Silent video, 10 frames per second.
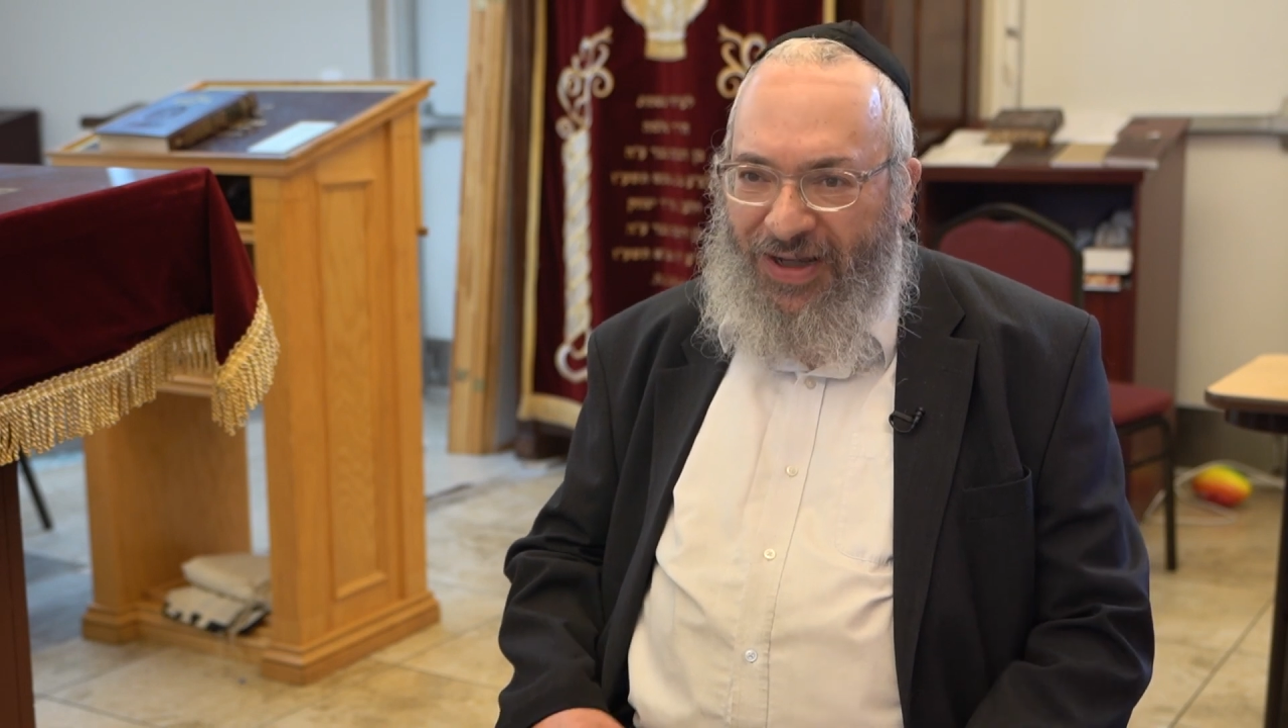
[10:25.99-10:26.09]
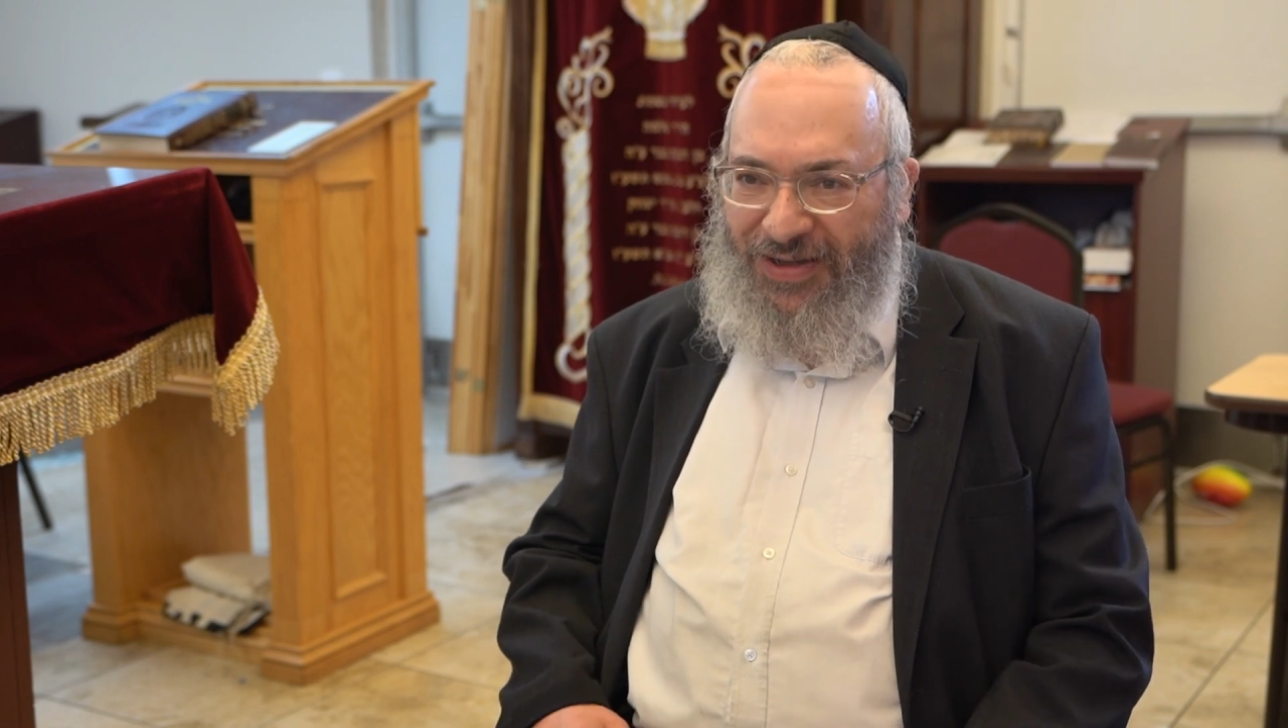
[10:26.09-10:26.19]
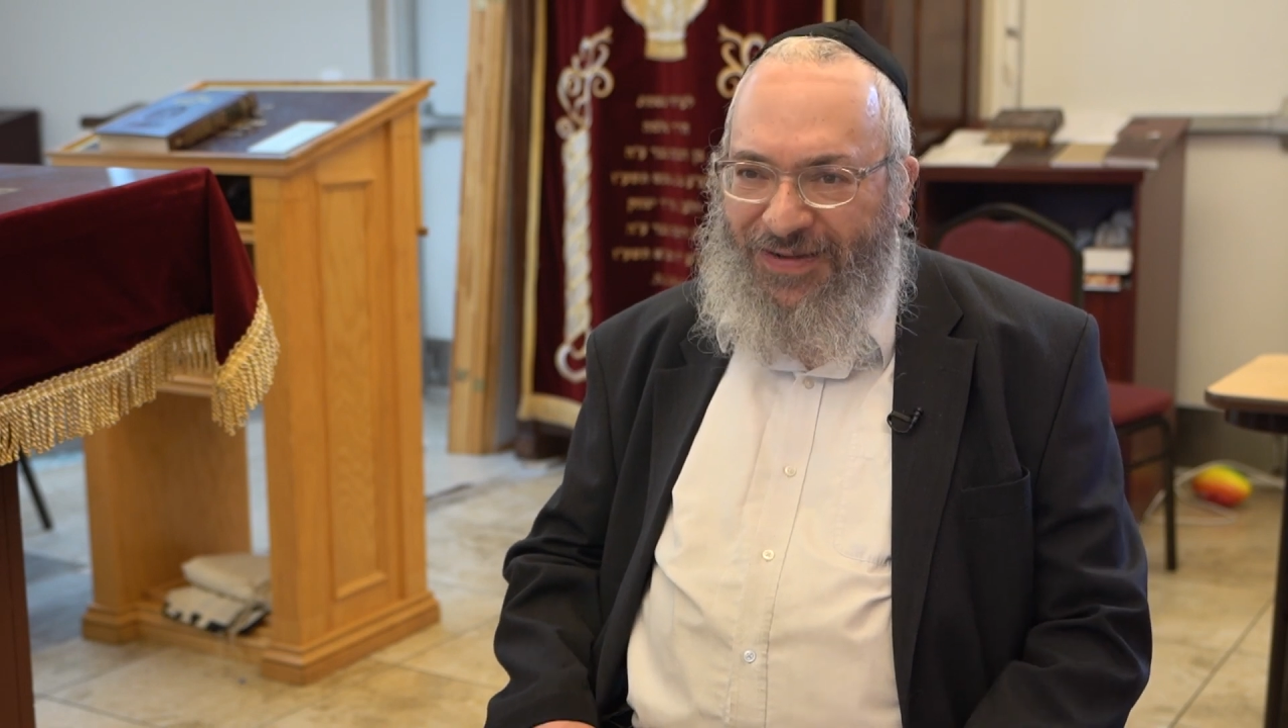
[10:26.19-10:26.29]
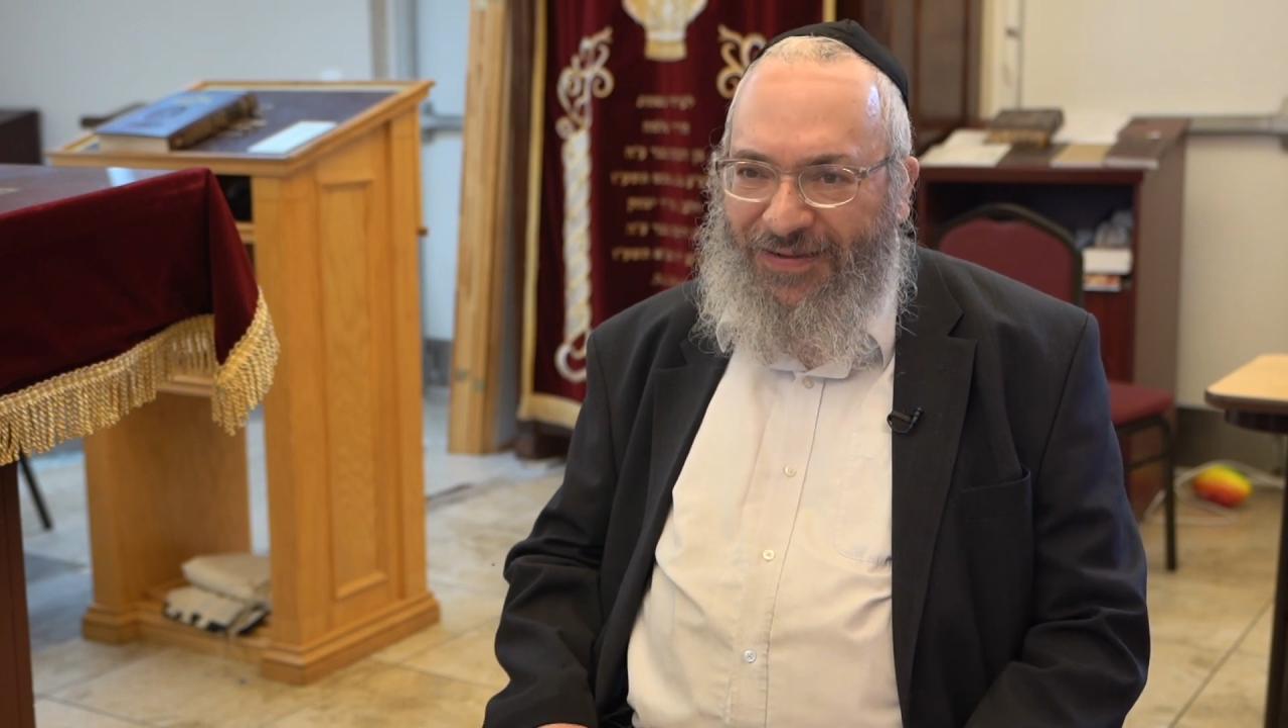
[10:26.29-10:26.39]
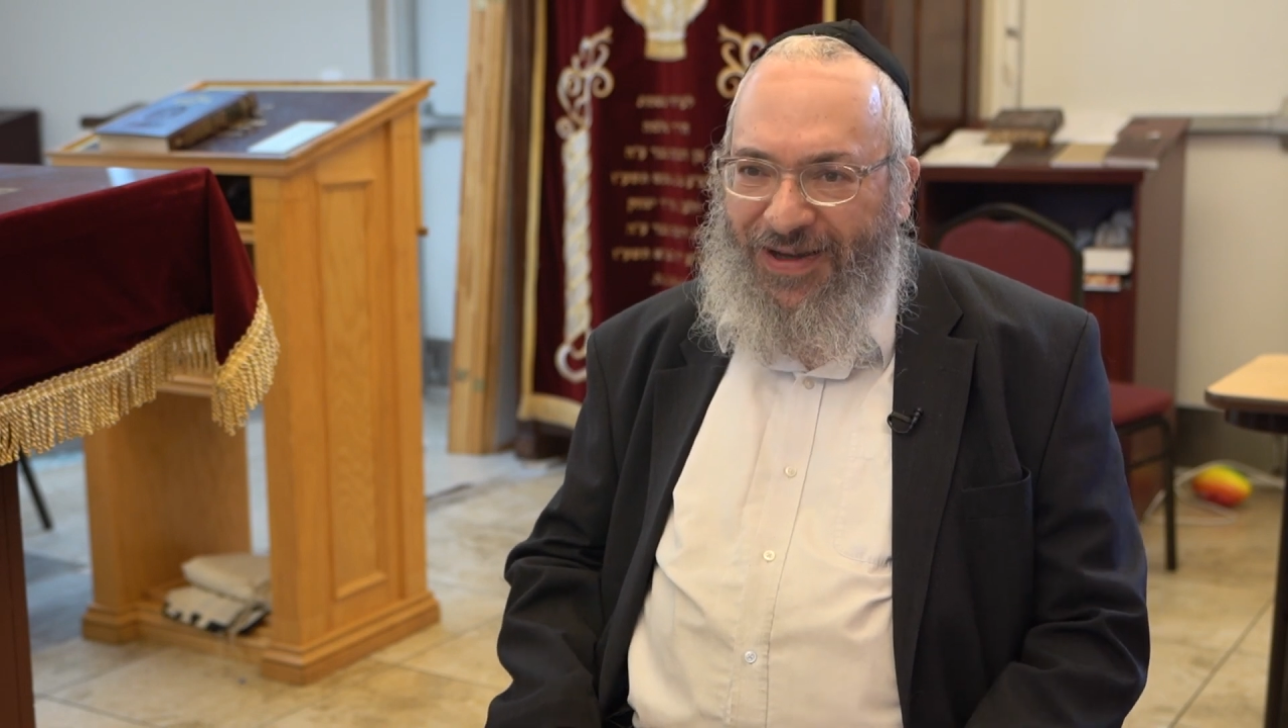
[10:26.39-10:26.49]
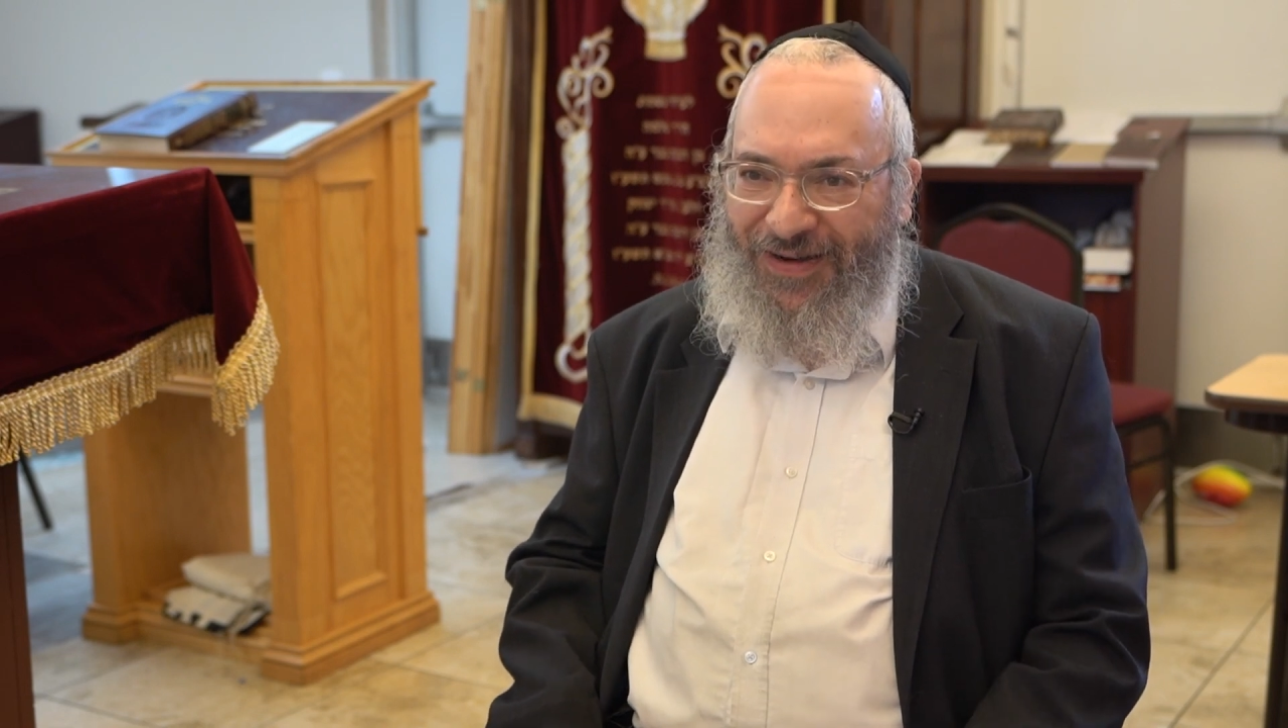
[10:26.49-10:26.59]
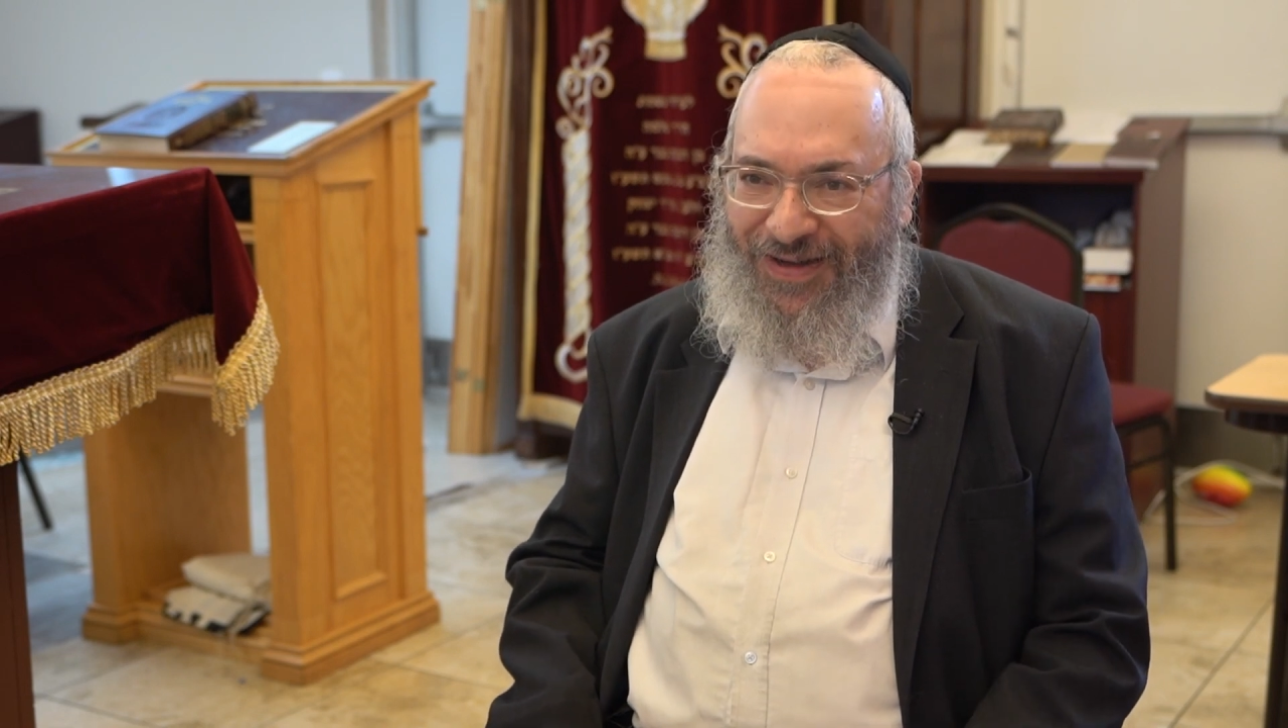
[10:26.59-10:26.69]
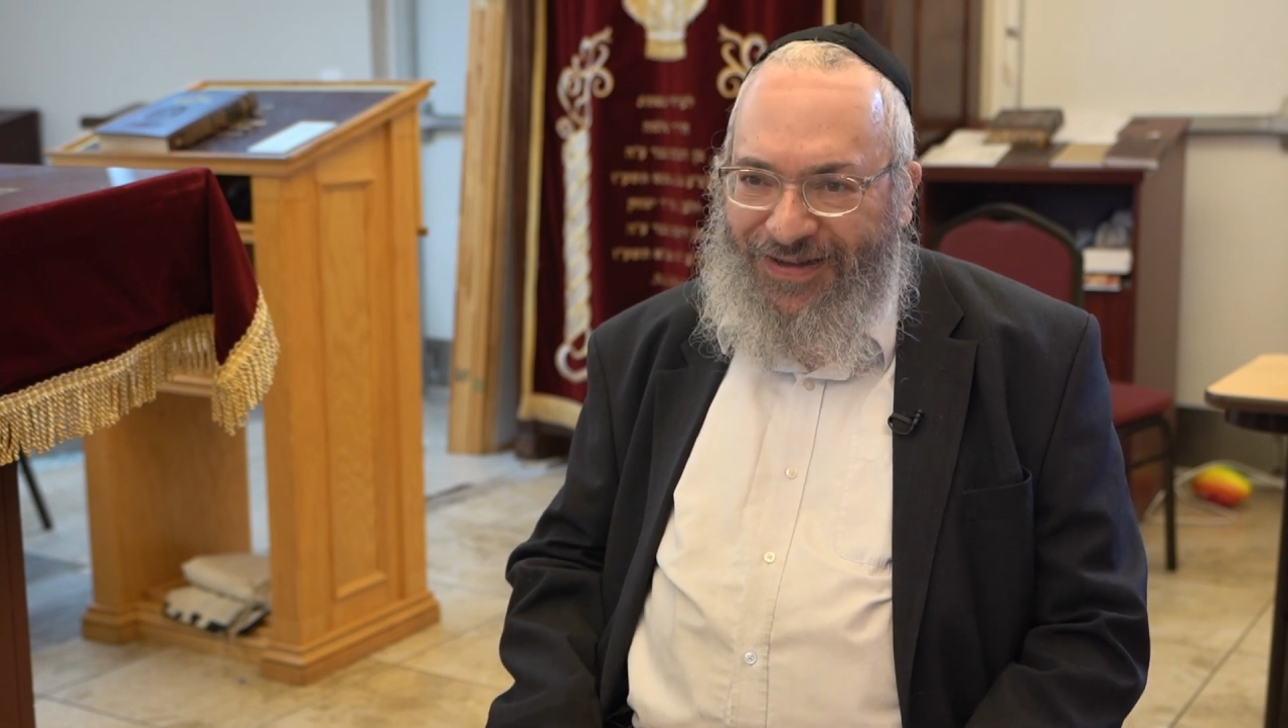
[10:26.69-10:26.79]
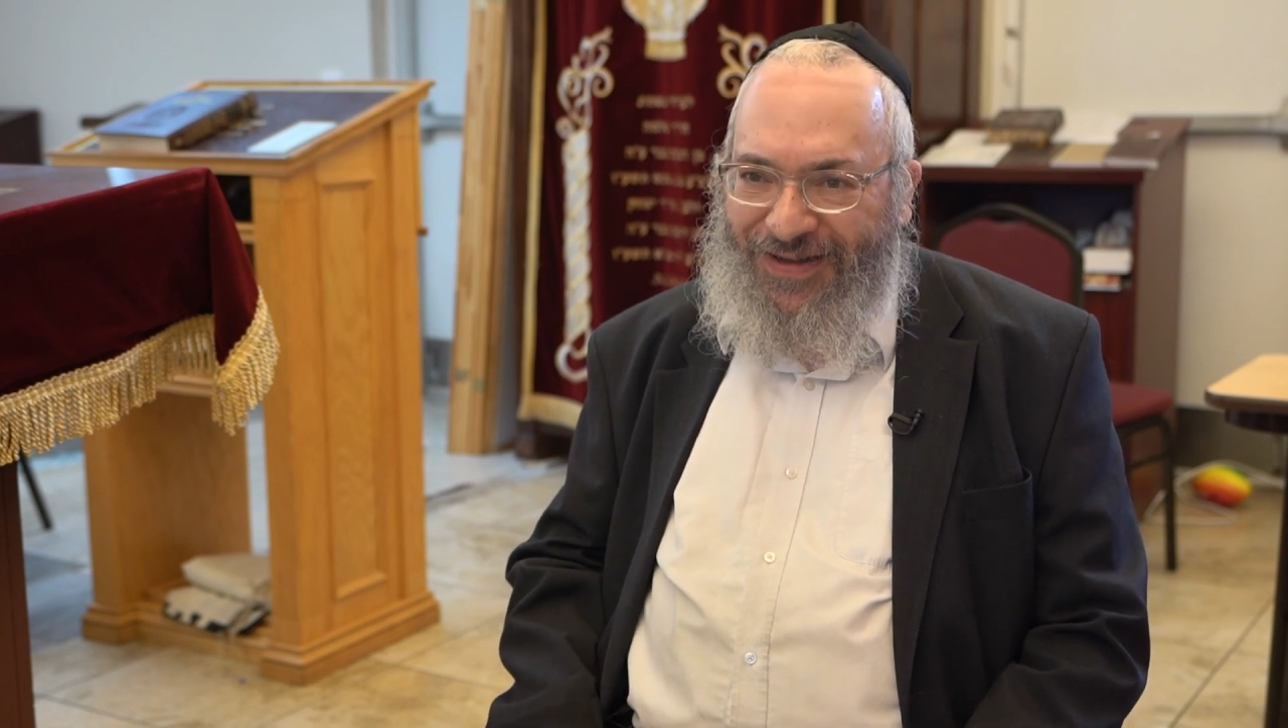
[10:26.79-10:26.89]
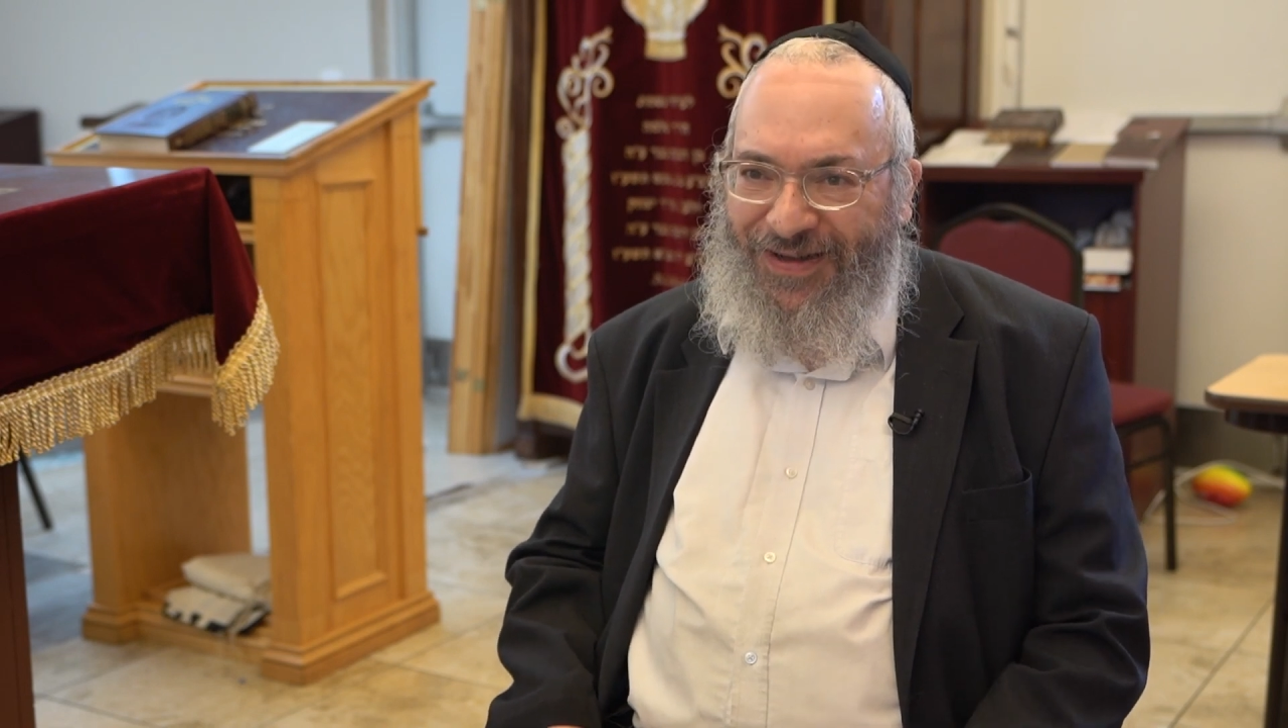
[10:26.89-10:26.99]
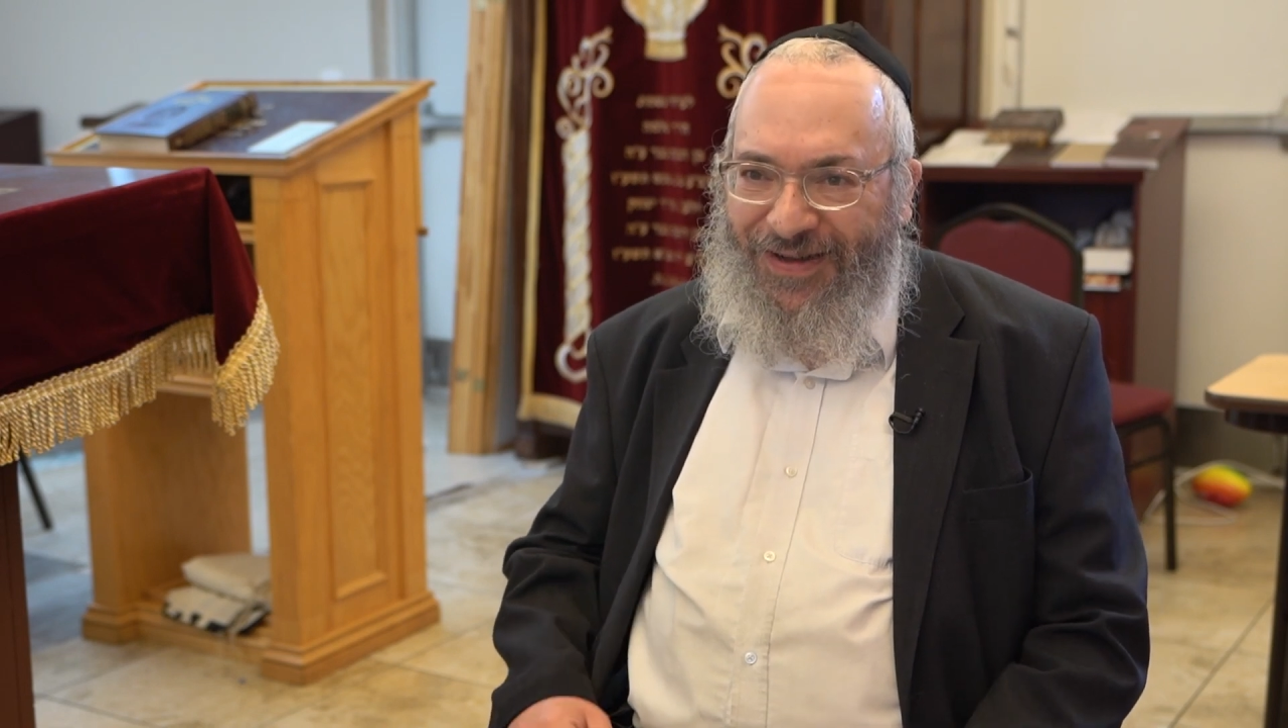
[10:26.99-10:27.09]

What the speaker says: That's how he writes,